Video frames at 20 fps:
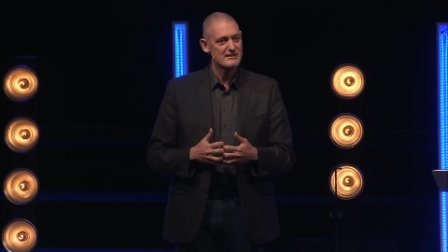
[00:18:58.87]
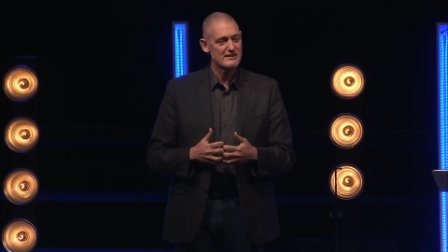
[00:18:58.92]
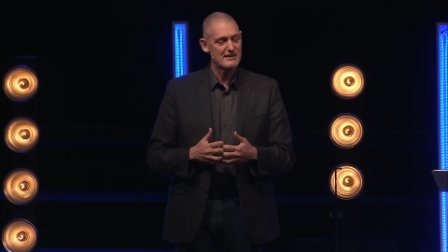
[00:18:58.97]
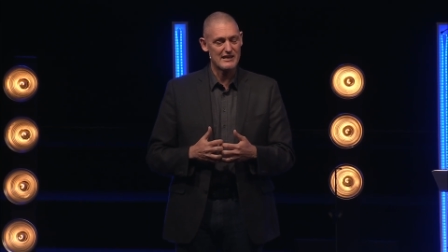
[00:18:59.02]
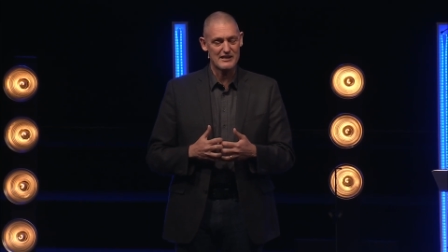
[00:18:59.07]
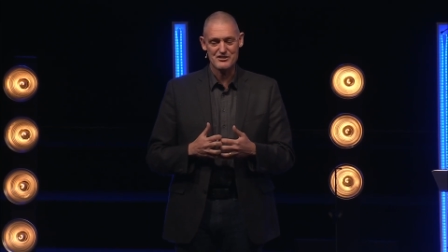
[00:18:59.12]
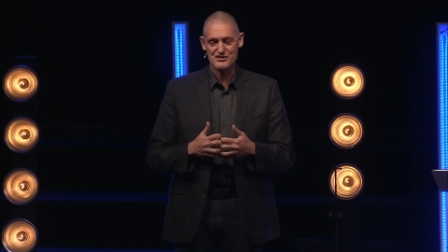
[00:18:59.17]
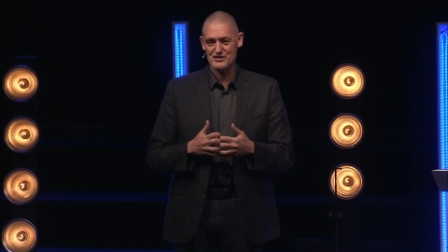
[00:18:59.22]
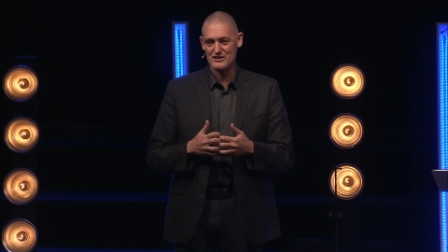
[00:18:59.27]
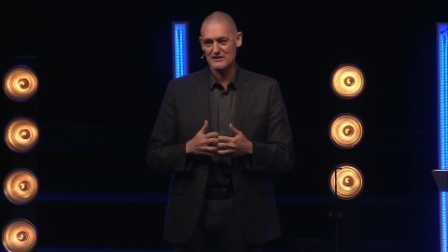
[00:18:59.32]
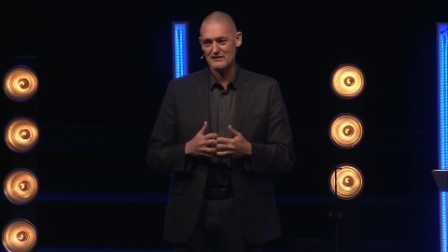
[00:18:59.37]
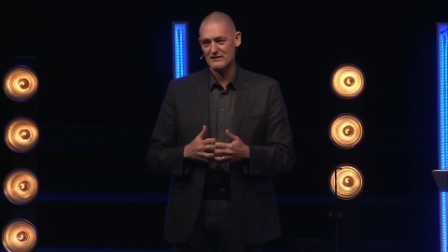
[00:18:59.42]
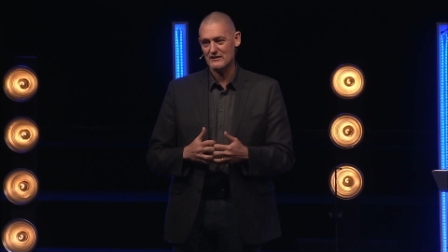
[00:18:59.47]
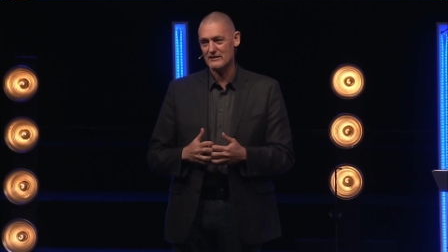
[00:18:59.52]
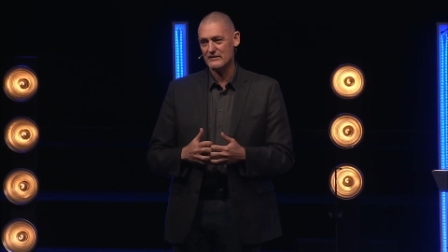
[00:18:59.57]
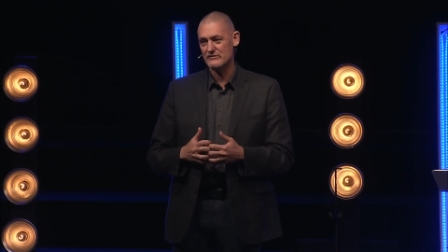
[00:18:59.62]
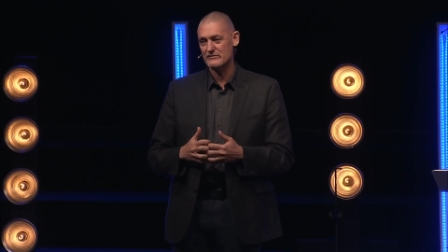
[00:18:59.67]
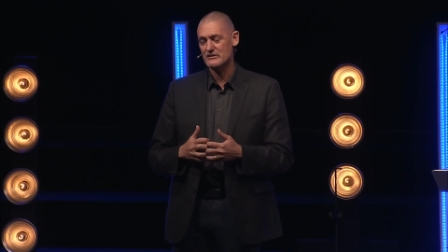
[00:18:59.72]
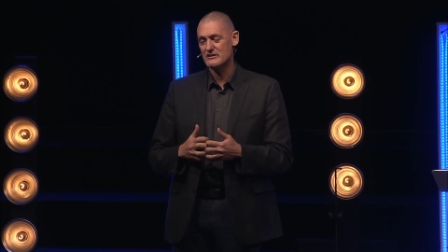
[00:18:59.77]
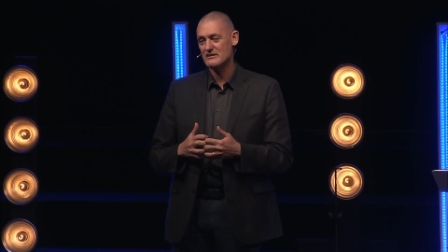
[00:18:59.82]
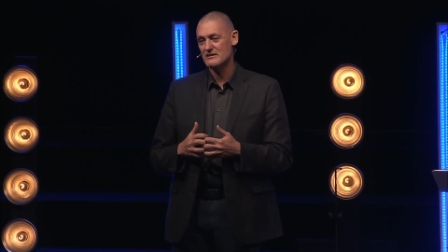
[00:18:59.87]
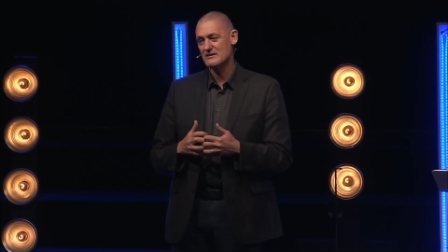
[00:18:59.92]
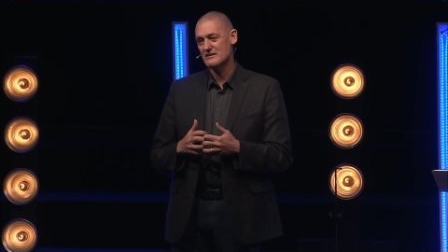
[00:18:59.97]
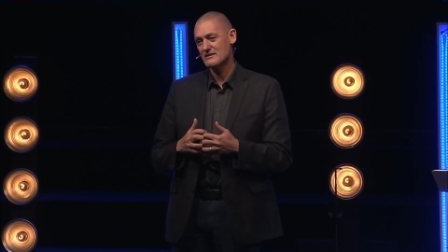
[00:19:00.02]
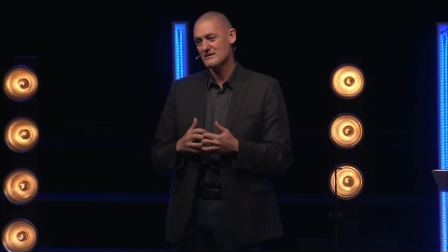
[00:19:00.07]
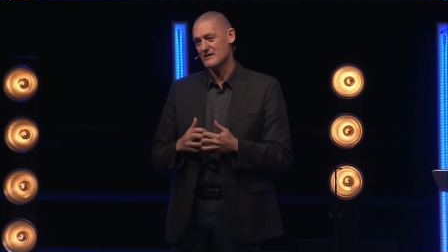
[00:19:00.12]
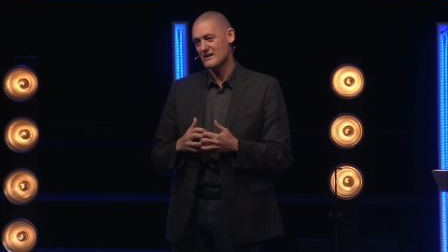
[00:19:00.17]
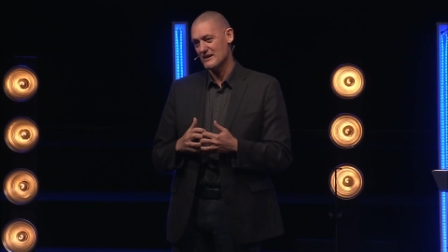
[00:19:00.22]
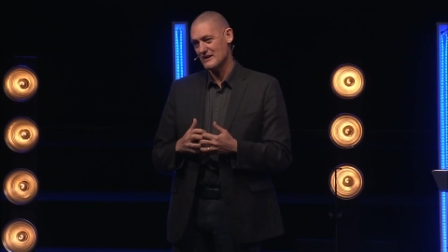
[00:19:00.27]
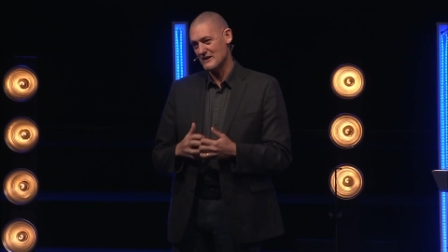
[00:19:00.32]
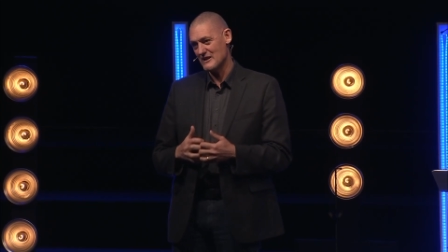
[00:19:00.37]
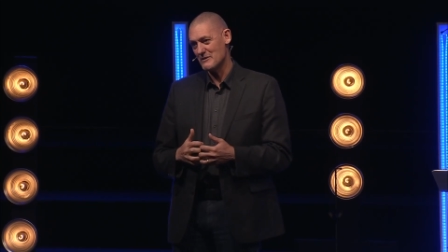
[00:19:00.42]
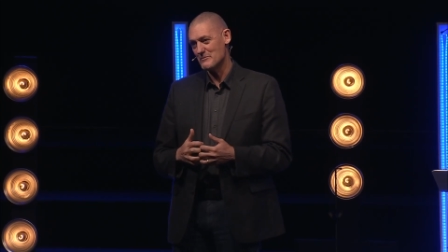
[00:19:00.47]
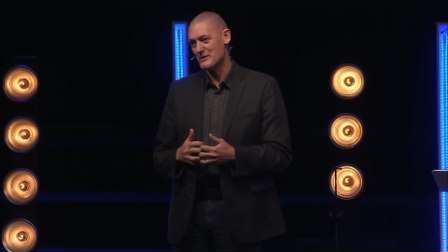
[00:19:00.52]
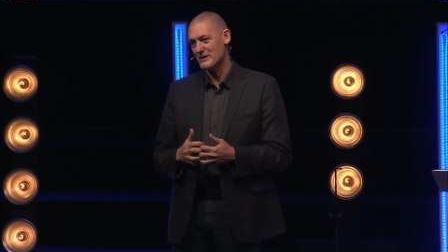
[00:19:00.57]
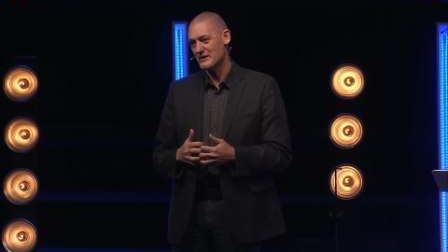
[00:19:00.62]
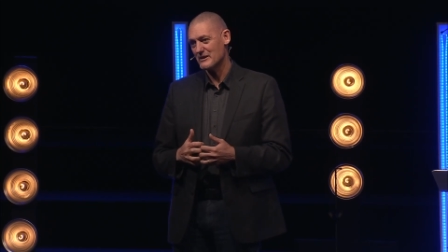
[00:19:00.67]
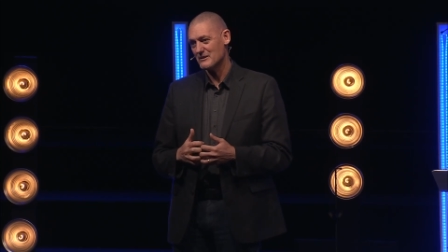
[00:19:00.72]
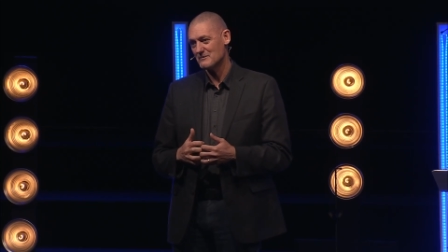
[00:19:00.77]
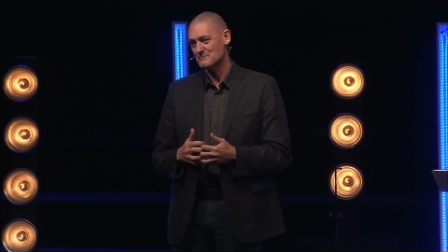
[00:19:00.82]
that she lived
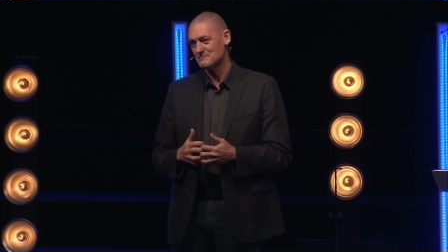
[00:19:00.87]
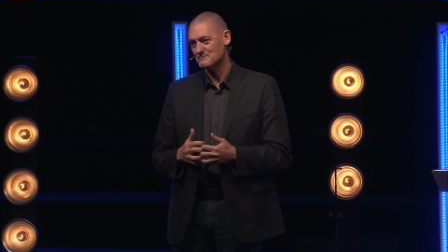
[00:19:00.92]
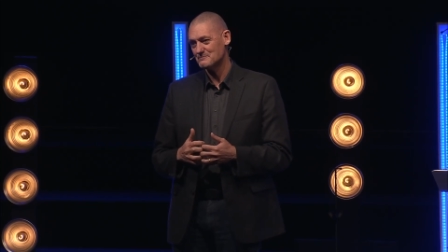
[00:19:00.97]
anemic.